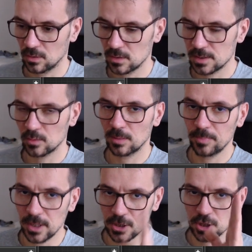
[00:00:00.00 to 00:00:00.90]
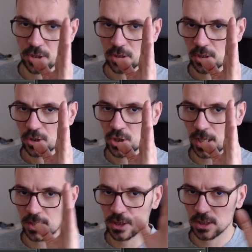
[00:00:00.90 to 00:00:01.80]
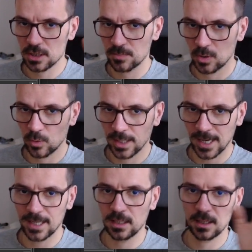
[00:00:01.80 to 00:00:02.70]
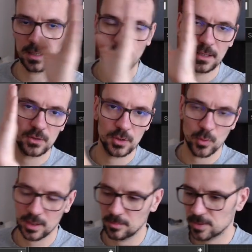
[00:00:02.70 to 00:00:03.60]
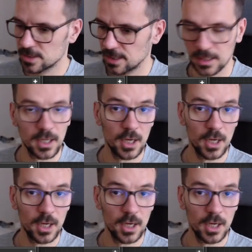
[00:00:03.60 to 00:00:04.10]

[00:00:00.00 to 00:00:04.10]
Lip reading: So the pitch changes between 80 and 120%.